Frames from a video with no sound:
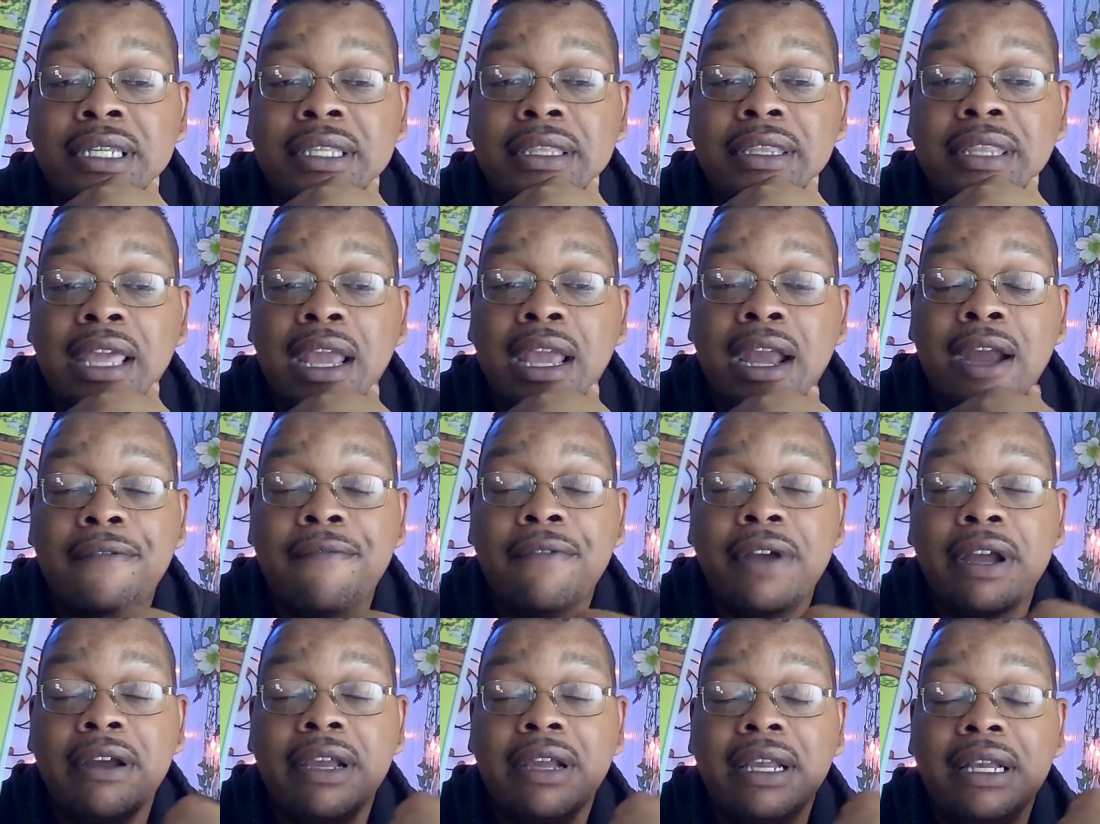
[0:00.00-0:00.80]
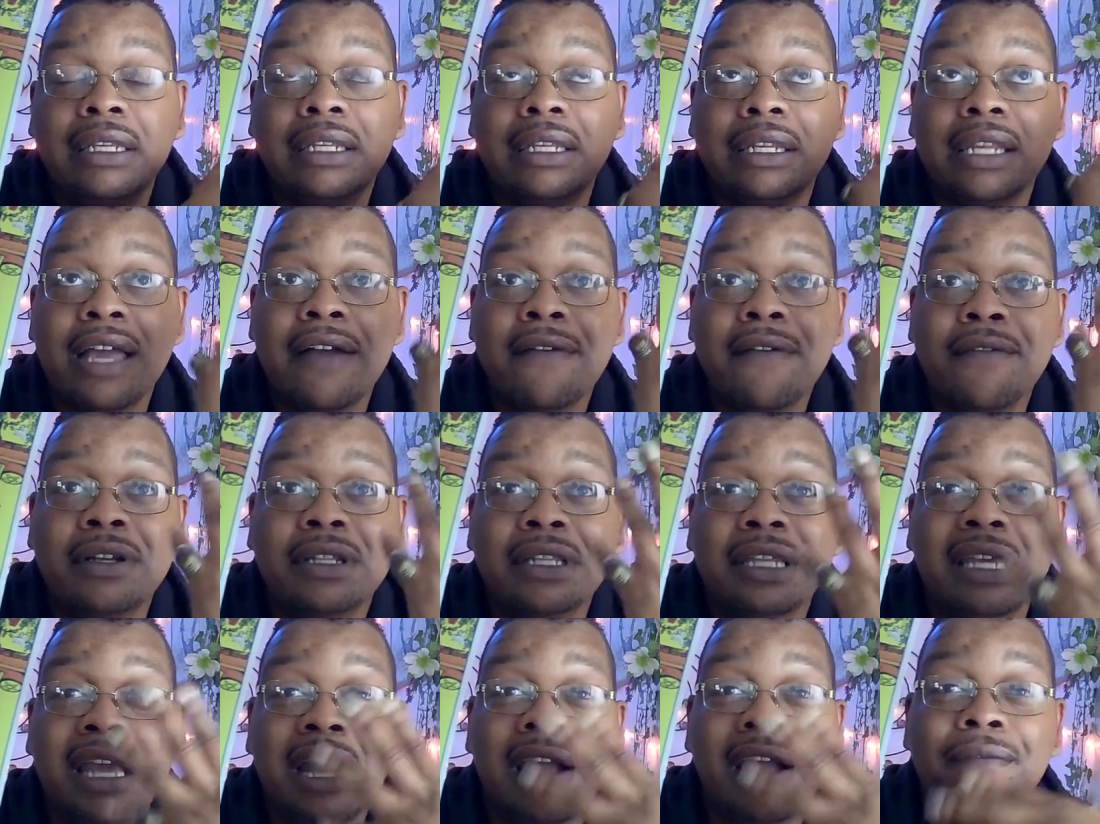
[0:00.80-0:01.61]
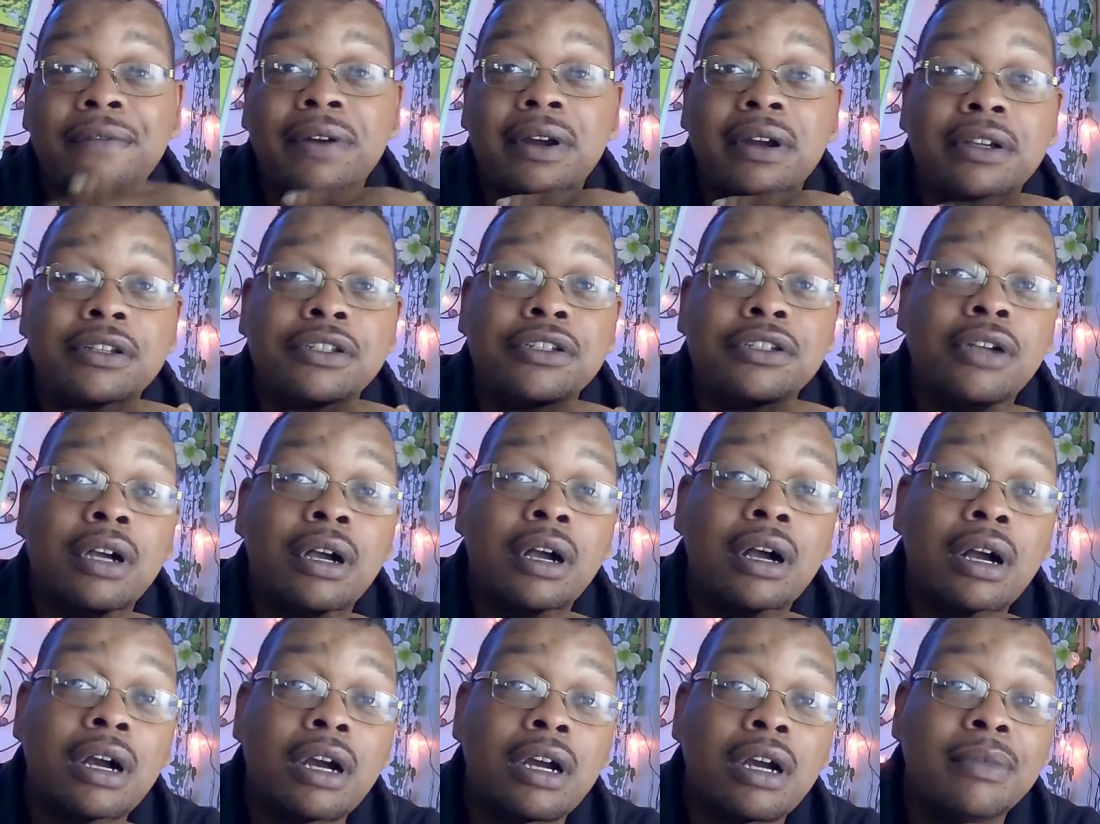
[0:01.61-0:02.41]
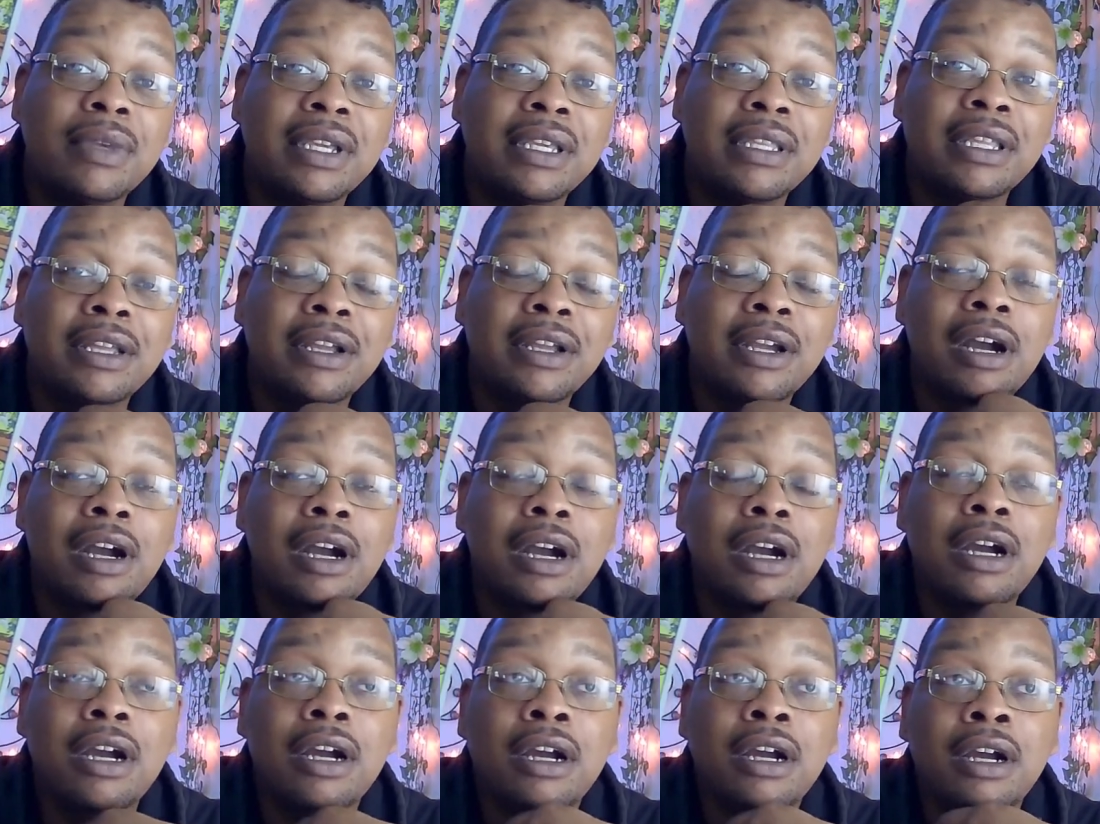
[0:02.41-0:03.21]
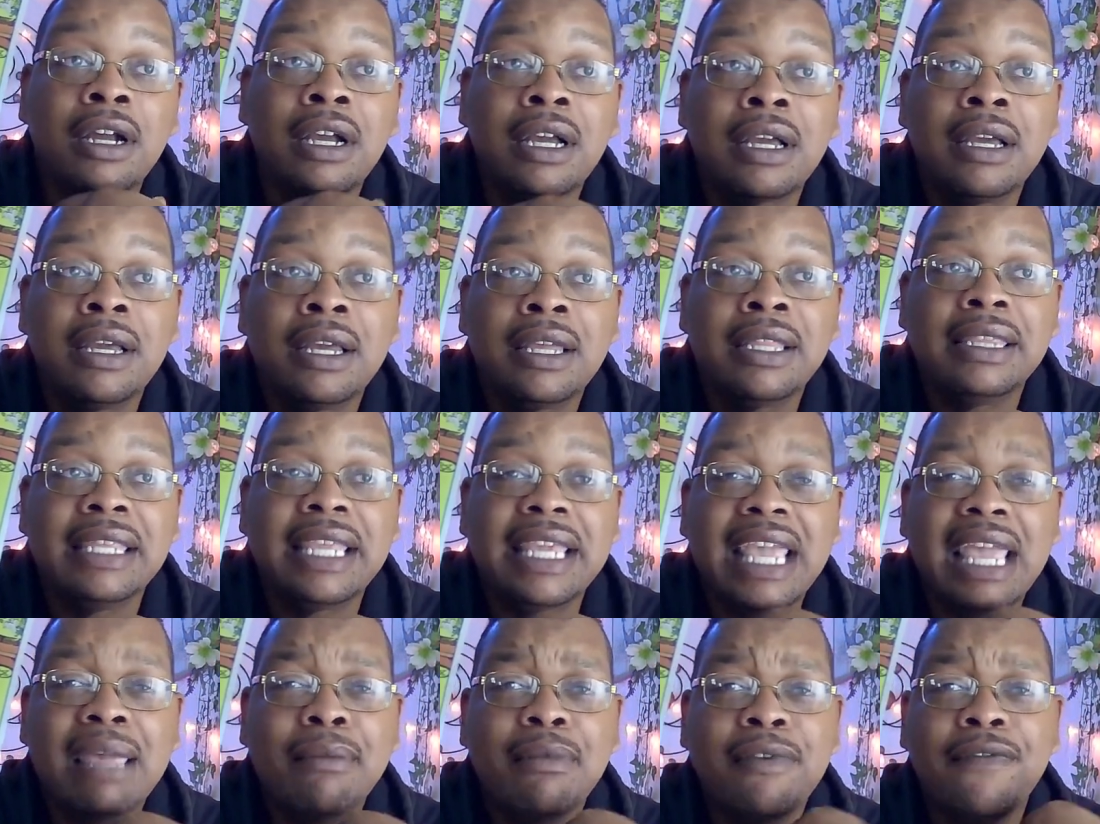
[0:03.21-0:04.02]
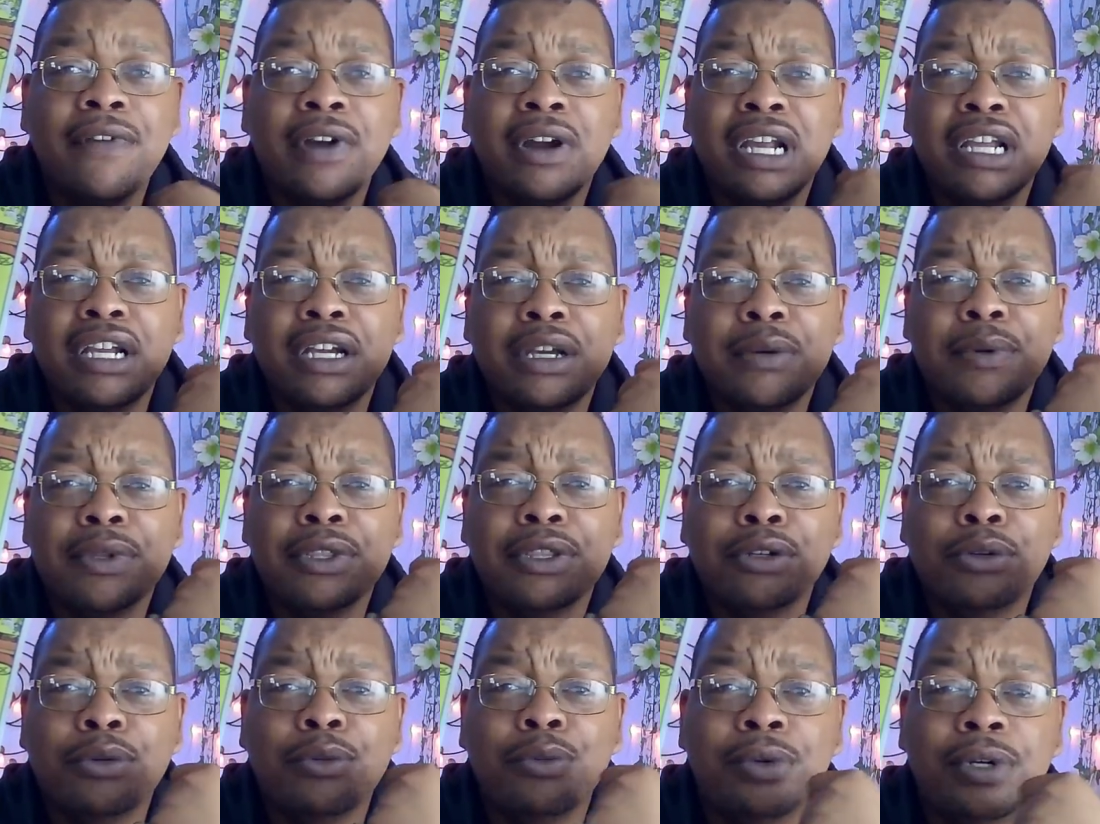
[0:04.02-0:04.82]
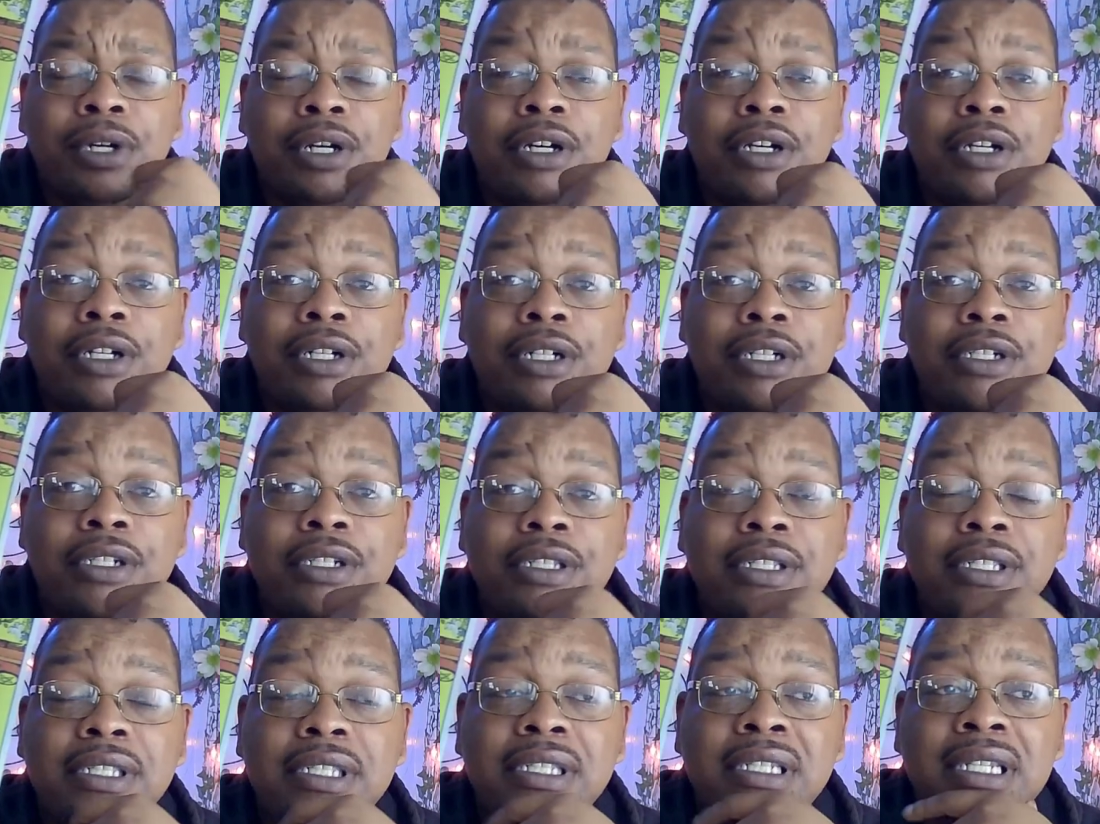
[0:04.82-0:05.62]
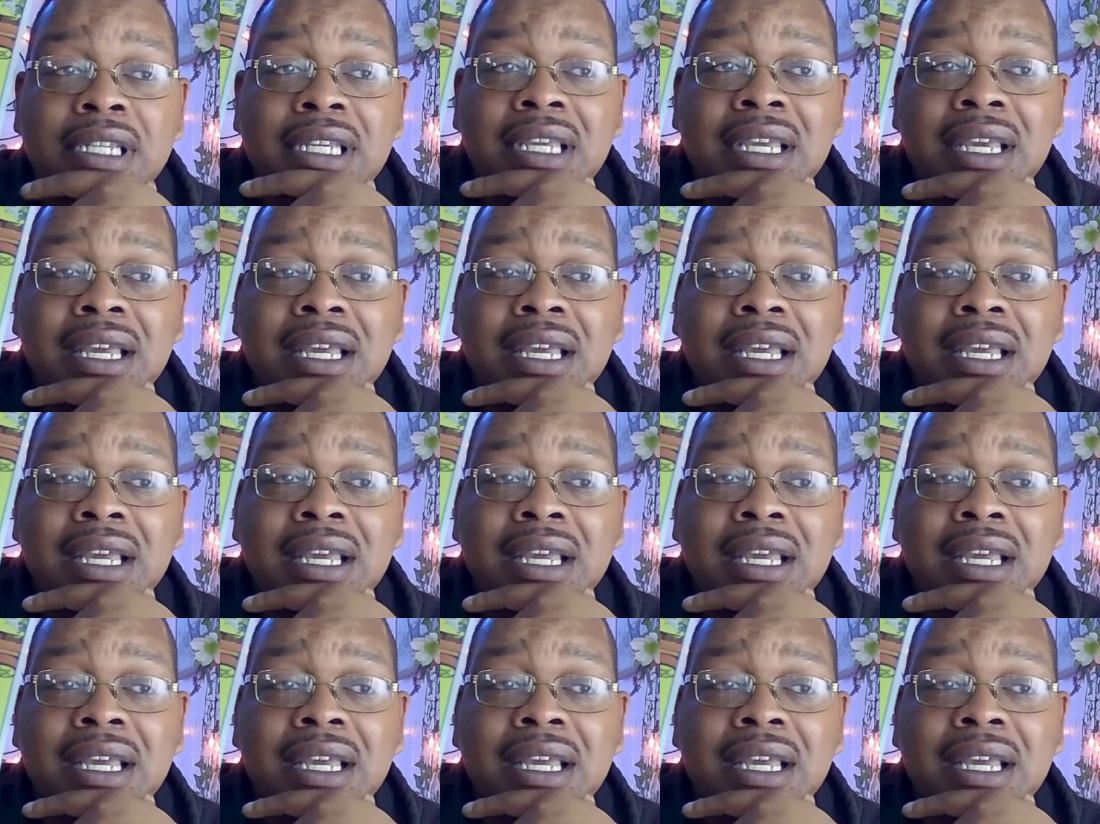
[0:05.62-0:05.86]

They are very clever. They are very charming. They can be very good with their words.